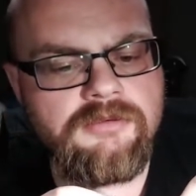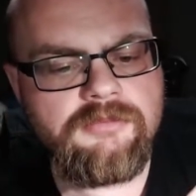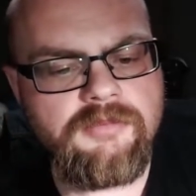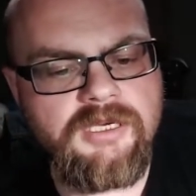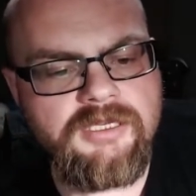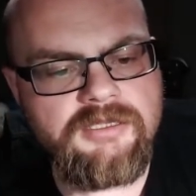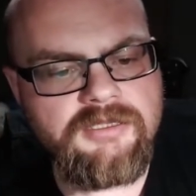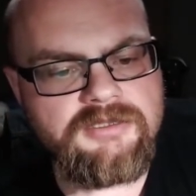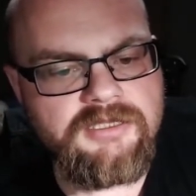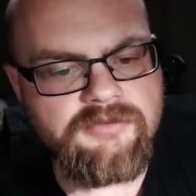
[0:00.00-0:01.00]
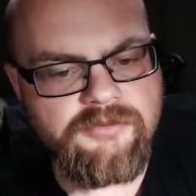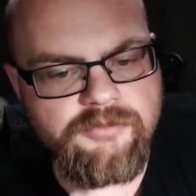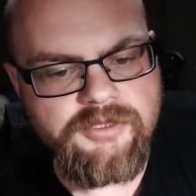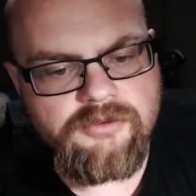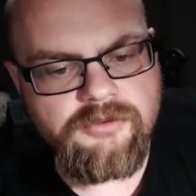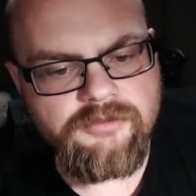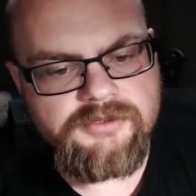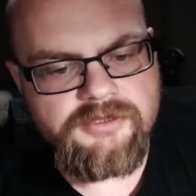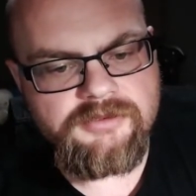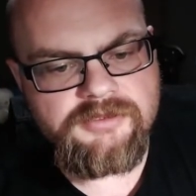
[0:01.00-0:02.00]
Mine does have a recoil
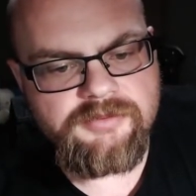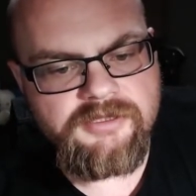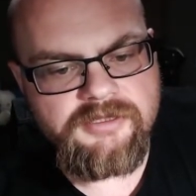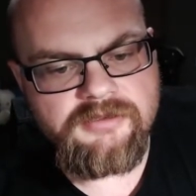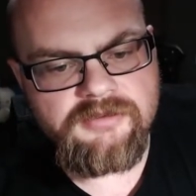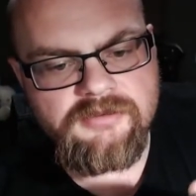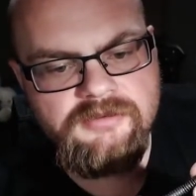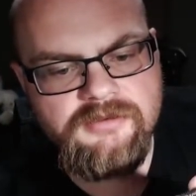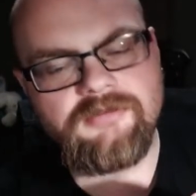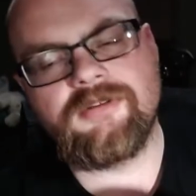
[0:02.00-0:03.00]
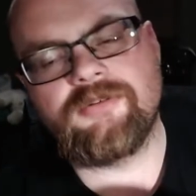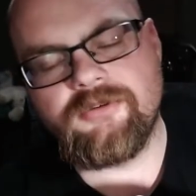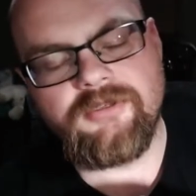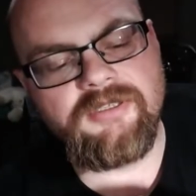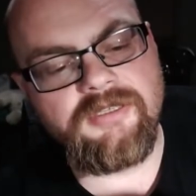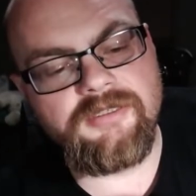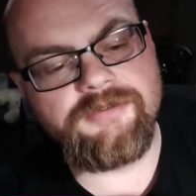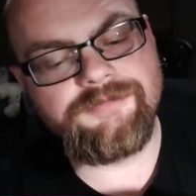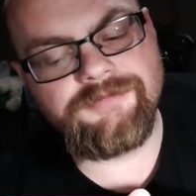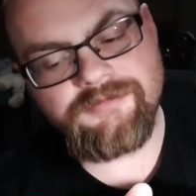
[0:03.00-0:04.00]
return spring, or not recoil,
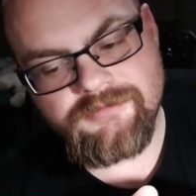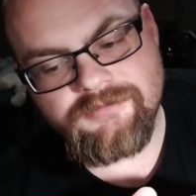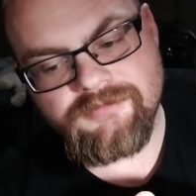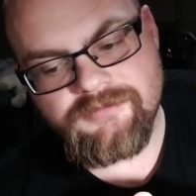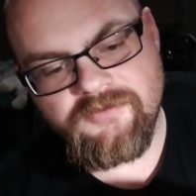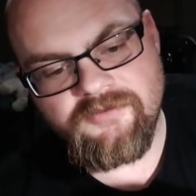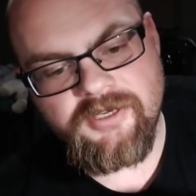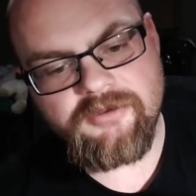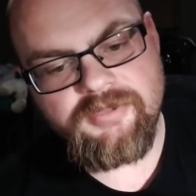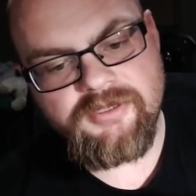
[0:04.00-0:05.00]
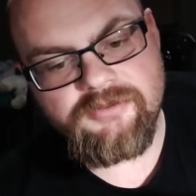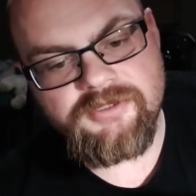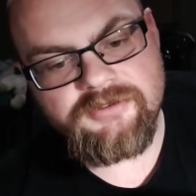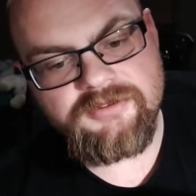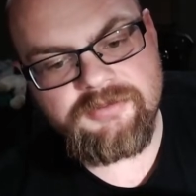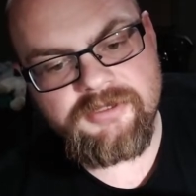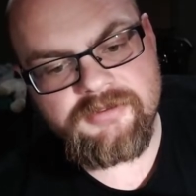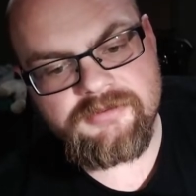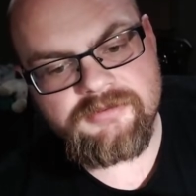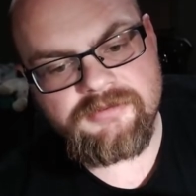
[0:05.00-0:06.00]
firing pin return
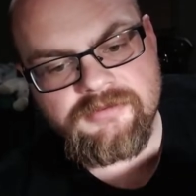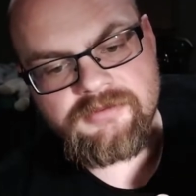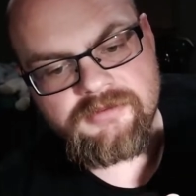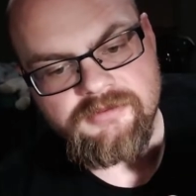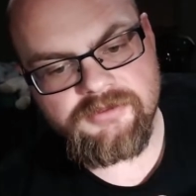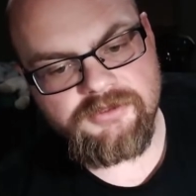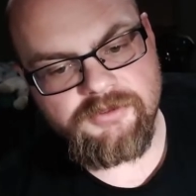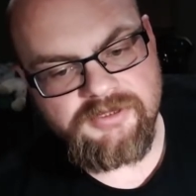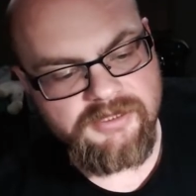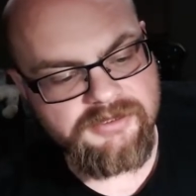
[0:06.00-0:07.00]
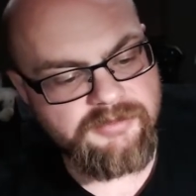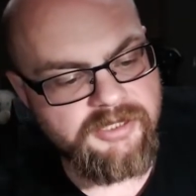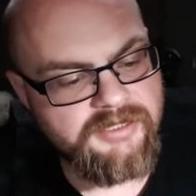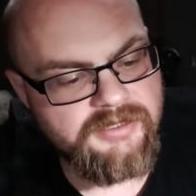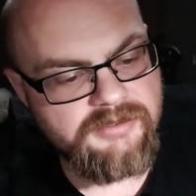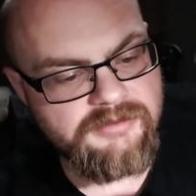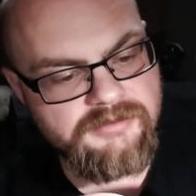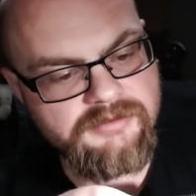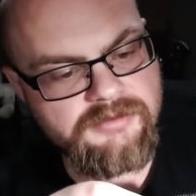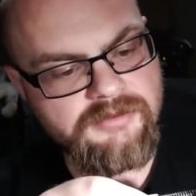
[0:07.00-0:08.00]
spring, so it tucks it back in.
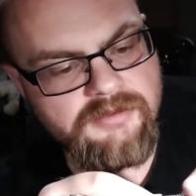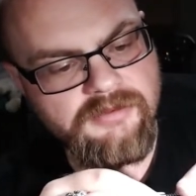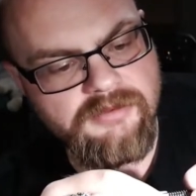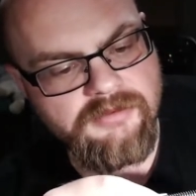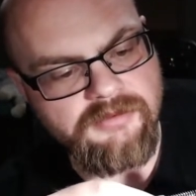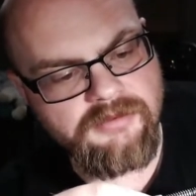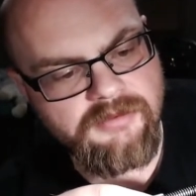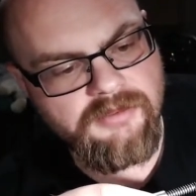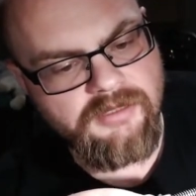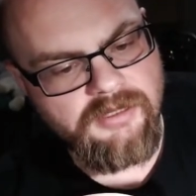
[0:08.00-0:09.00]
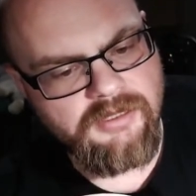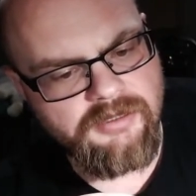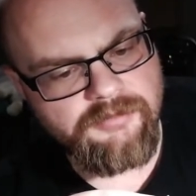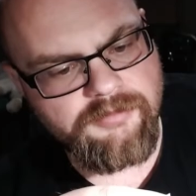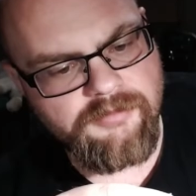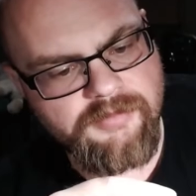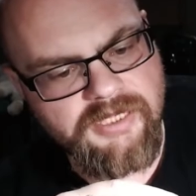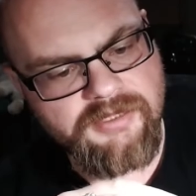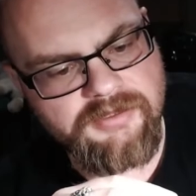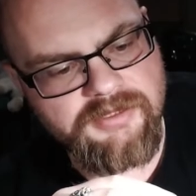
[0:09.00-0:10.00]

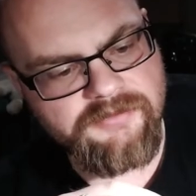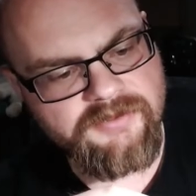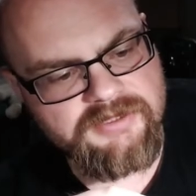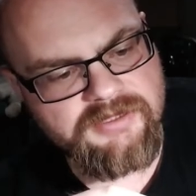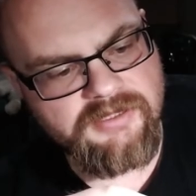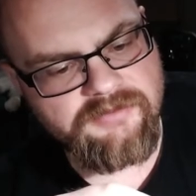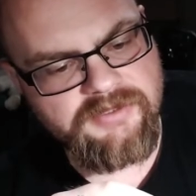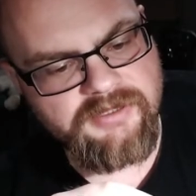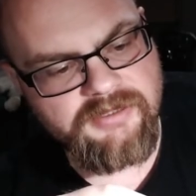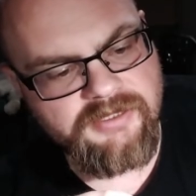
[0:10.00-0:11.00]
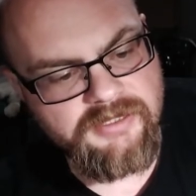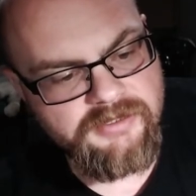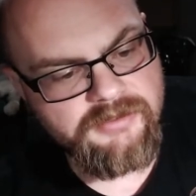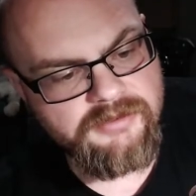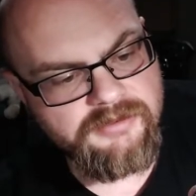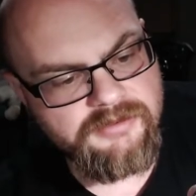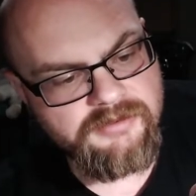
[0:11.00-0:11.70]
Main difference that I've done here